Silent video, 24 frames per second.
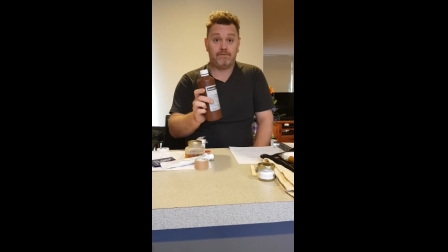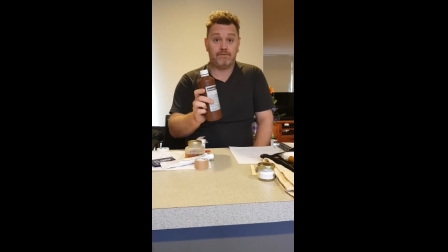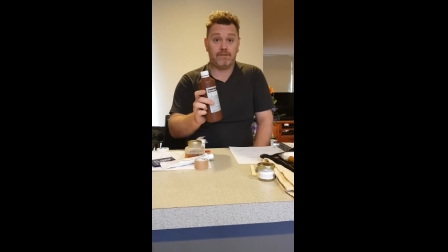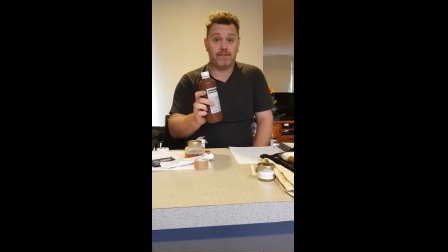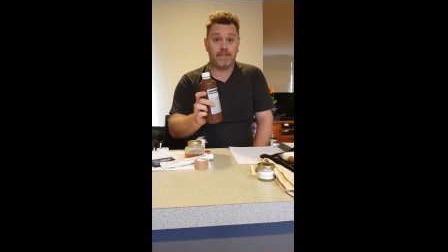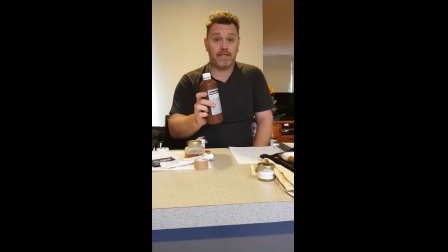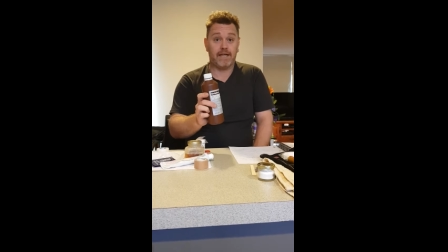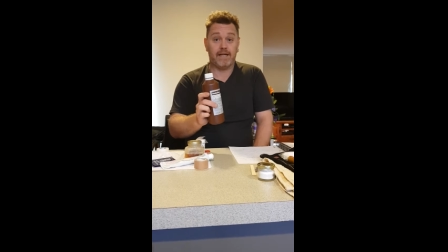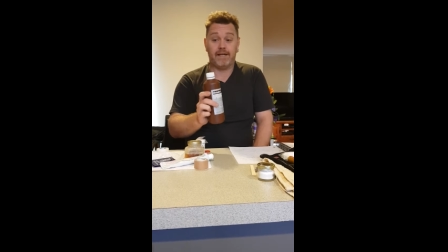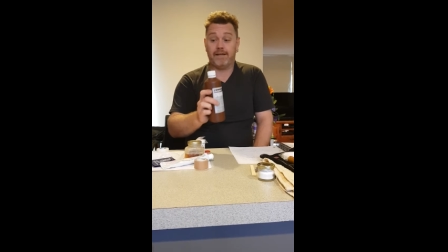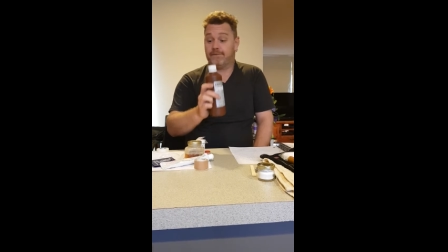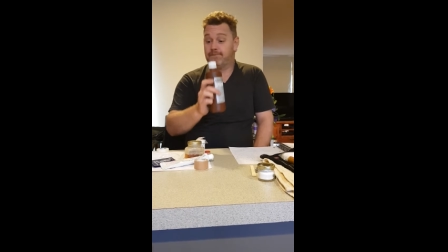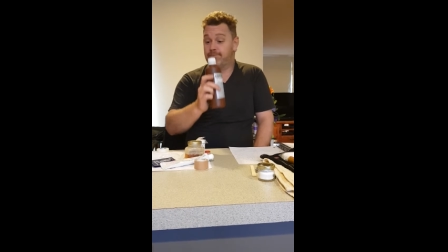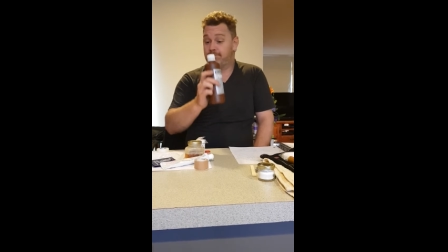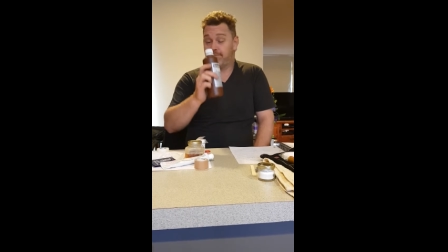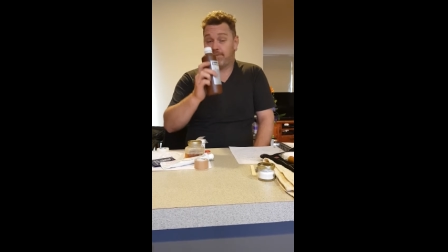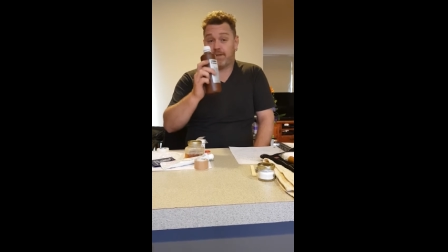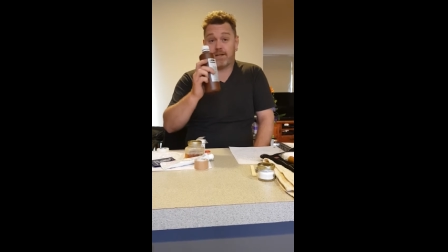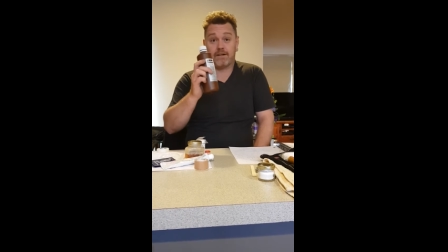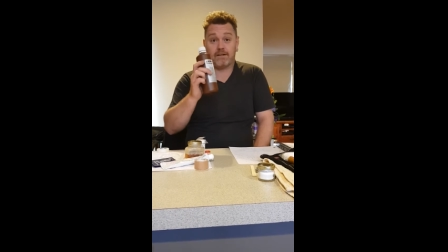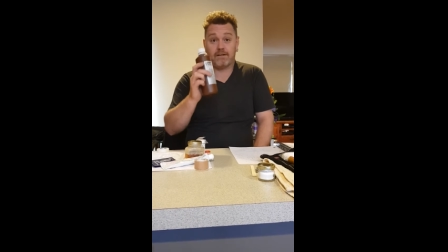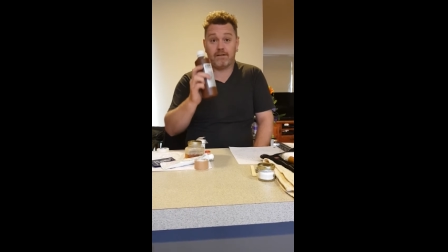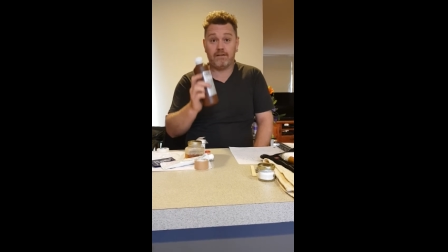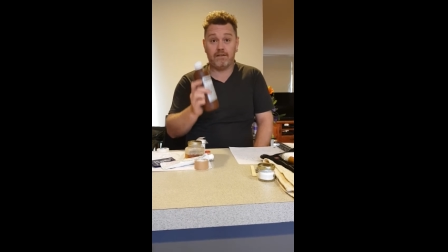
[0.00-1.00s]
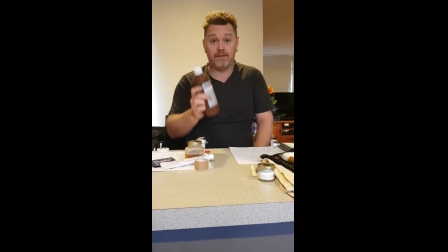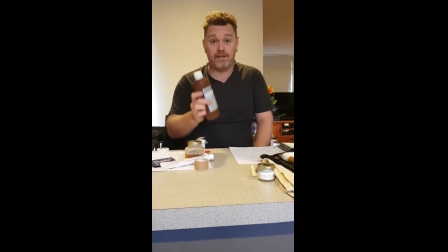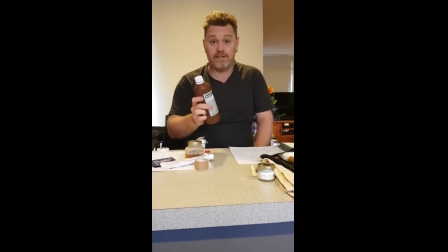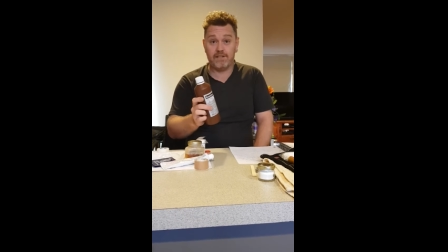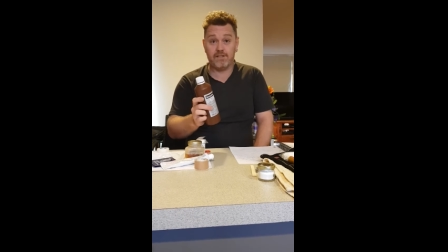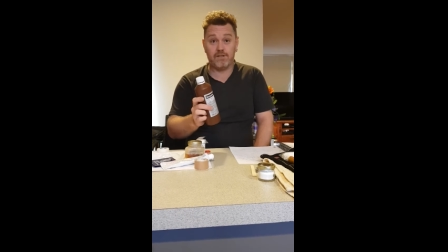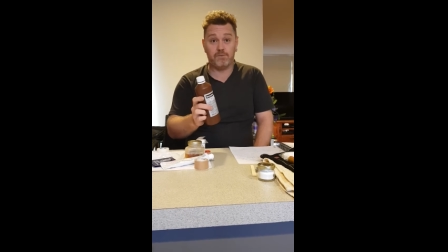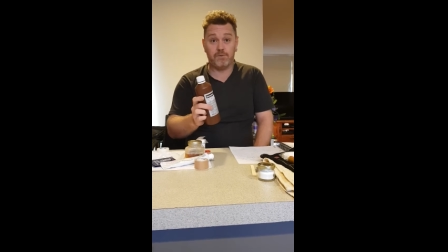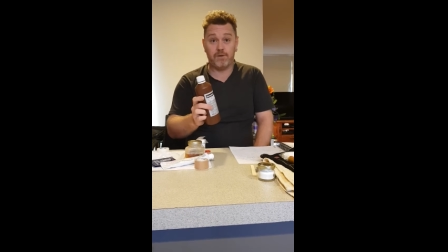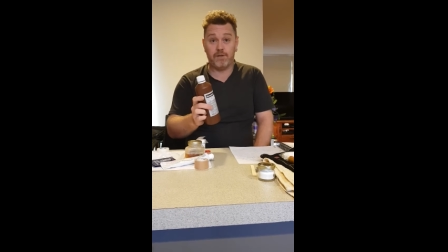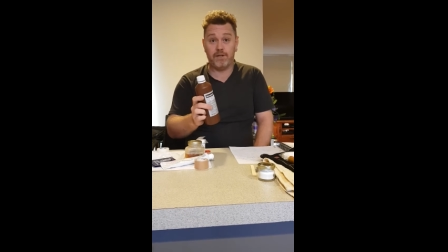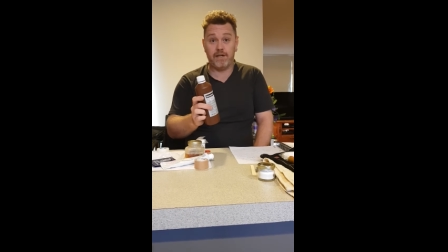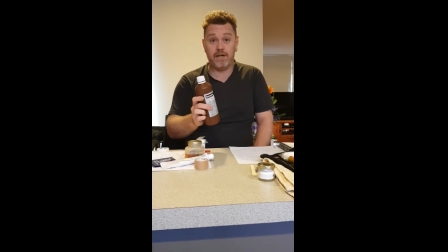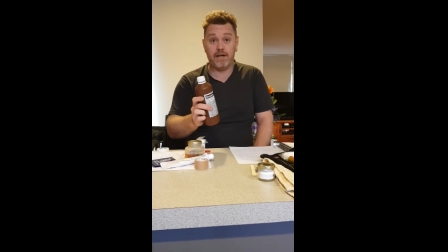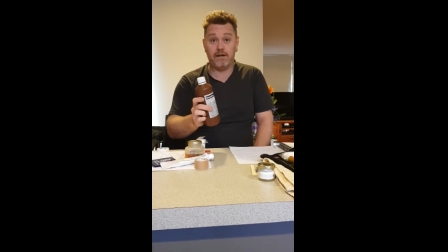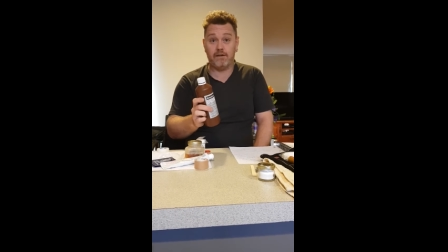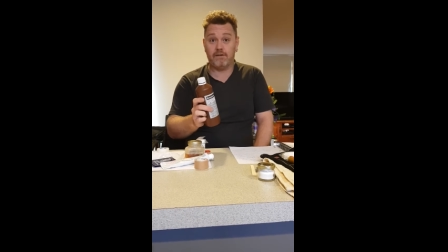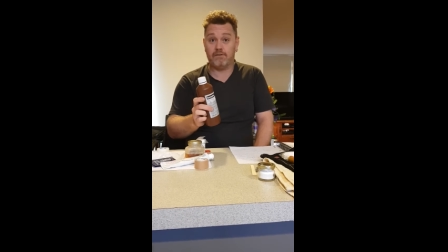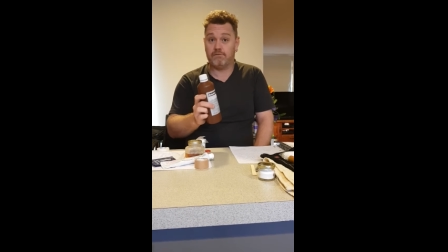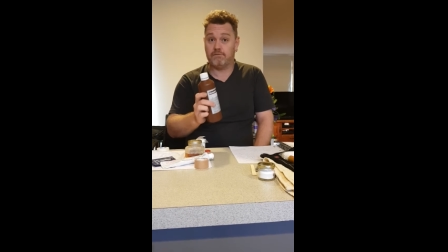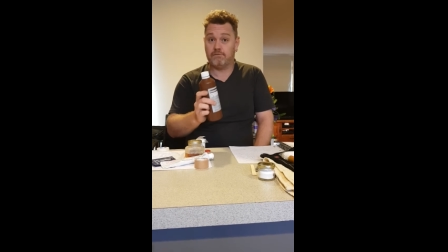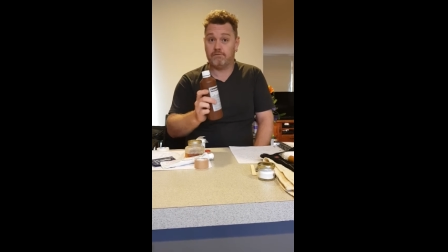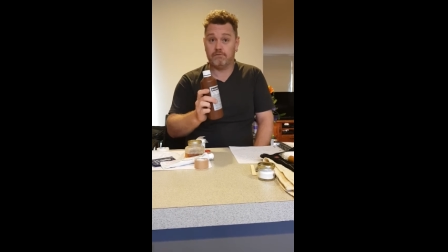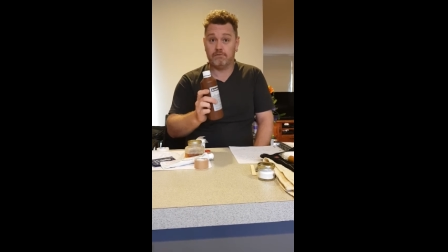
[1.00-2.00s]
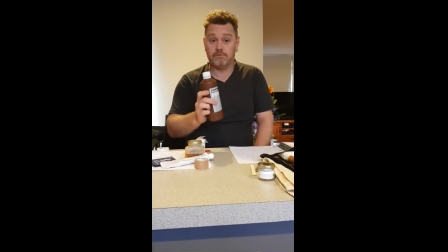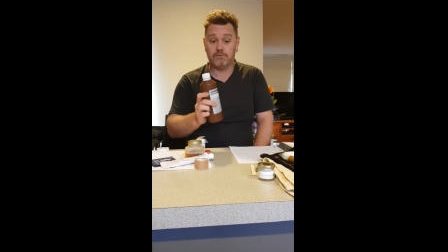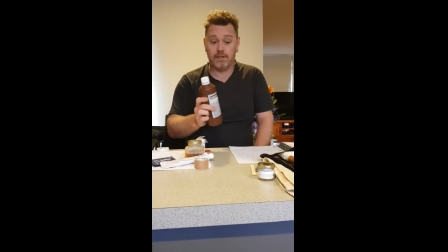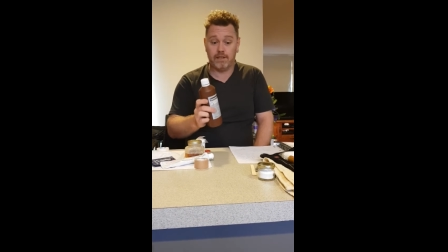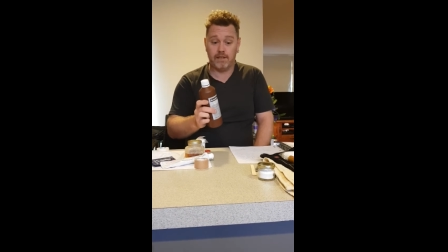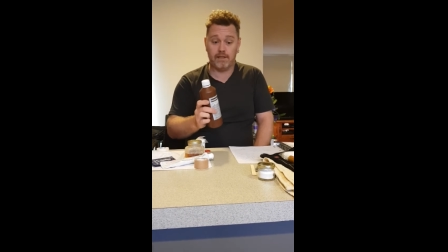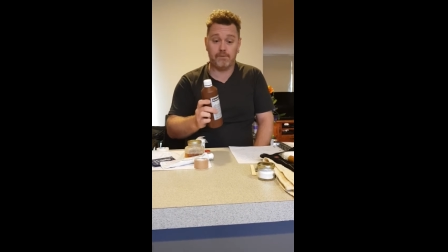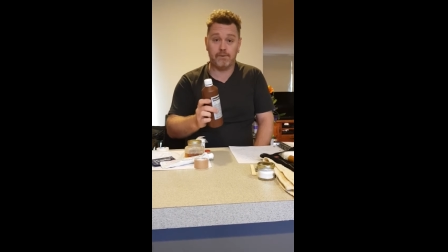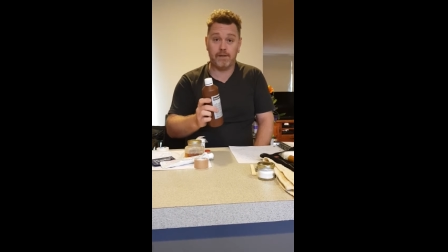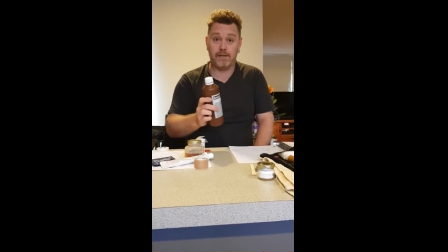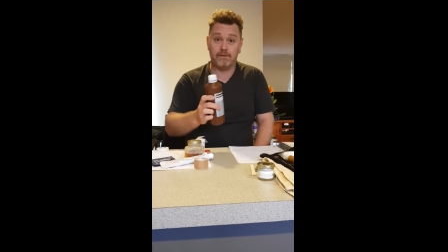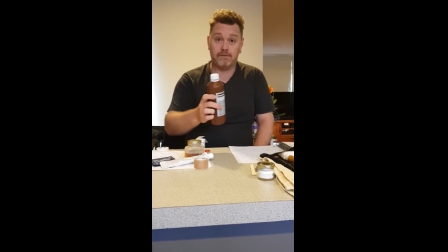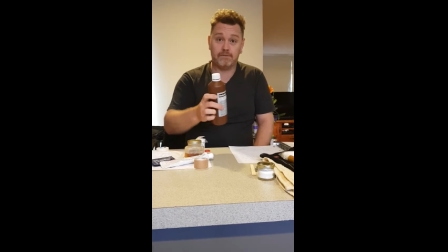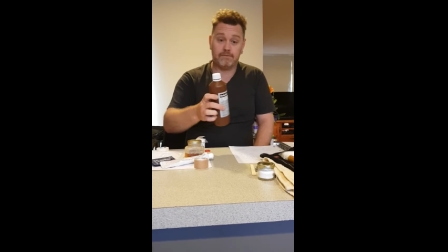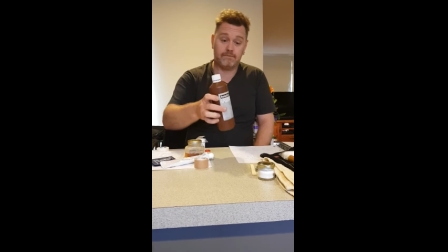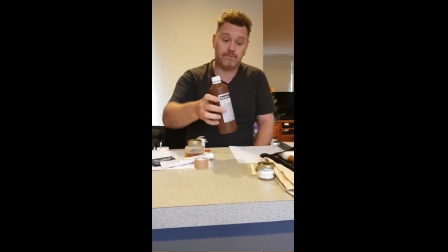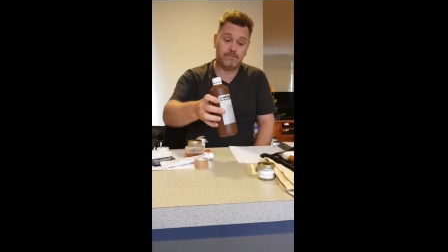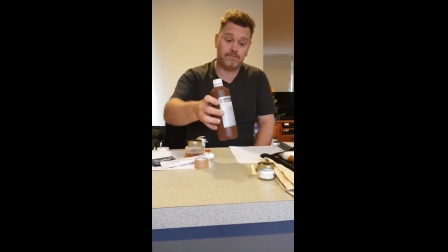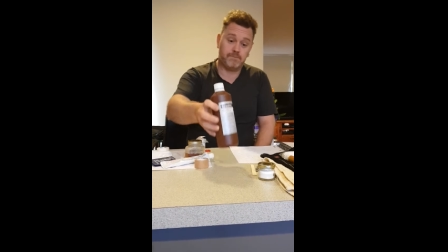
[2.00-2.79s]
Okay, cleans the wound out really well.